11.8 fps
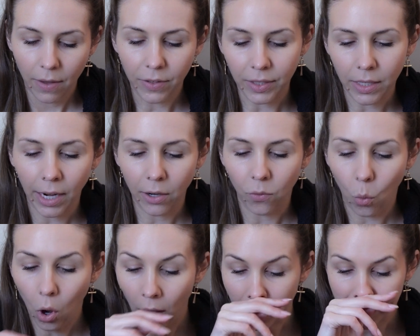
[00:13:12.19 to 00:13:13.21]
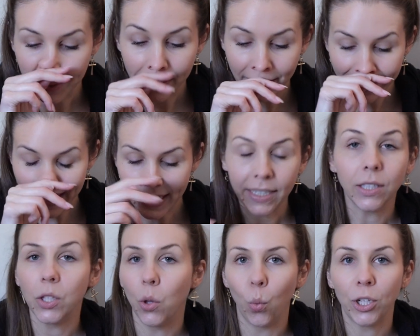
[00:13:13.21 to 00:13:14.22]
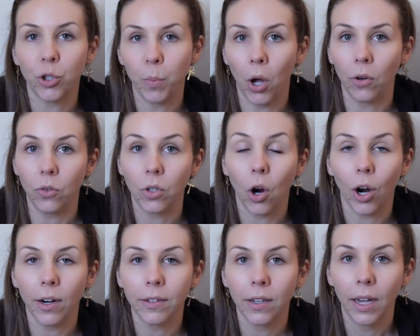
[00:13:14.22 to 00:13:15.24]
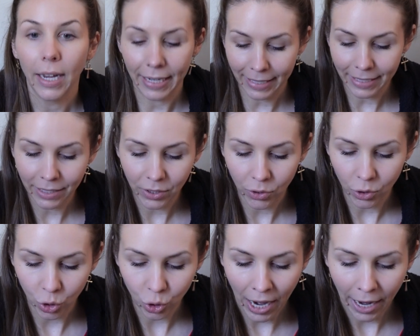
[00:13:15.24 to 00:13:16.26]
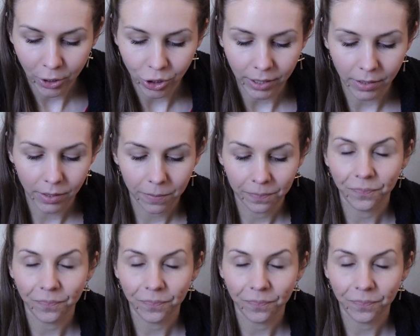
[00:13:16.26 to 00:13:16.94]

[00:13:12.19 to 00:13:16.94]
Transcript: This Knight of Wands is the witch bottle card. It is distractions.